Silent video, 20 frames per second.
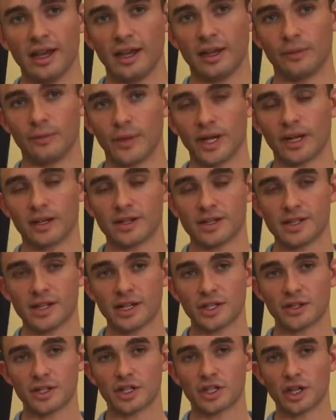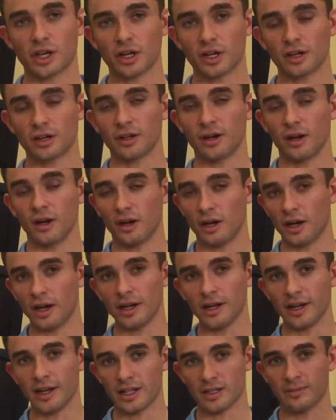and we can essentially turn
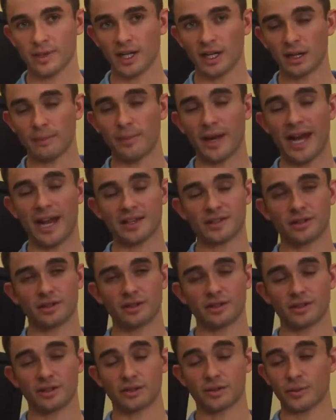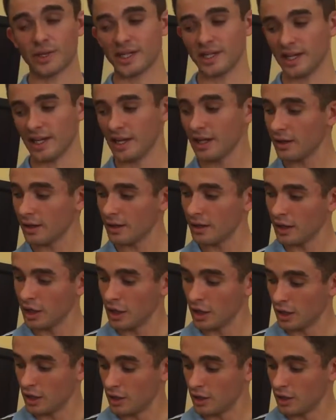on as many capacitors as we need